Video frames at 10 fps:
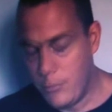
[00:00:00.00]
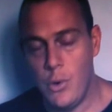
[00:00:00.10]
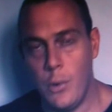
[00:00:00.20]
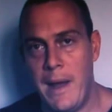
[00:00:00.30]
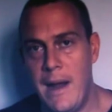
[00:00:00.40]

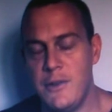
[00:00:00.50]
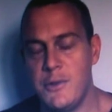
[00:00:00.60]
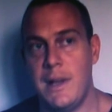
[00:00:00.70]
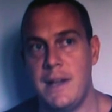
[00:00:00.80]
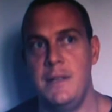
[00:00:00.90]
your parents
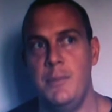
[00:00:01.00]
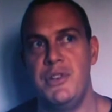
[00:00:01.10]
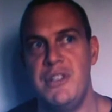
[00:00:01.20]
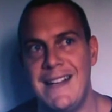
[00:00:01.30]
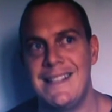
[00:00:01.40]
will actually
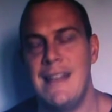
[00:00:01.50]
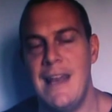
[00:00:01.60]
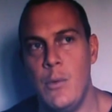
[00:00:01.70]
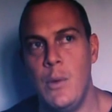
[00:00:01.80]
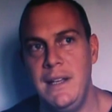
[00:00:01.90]
project
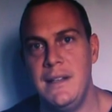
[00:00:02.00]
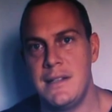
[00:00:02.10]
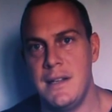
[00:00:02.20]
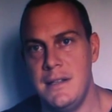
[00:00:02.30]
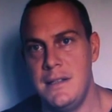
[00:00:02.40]
their
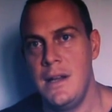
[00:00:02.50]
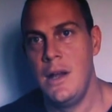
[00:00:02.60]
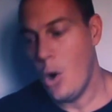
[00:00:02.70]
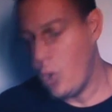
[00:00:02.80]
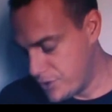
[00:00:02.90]
weaknesses
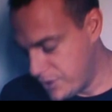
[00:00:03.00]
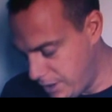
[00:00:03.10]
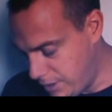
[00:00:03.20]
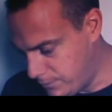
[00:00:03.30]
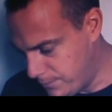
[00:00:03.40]
onto
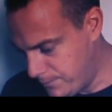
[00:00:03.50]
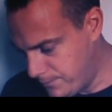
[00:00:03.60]
you.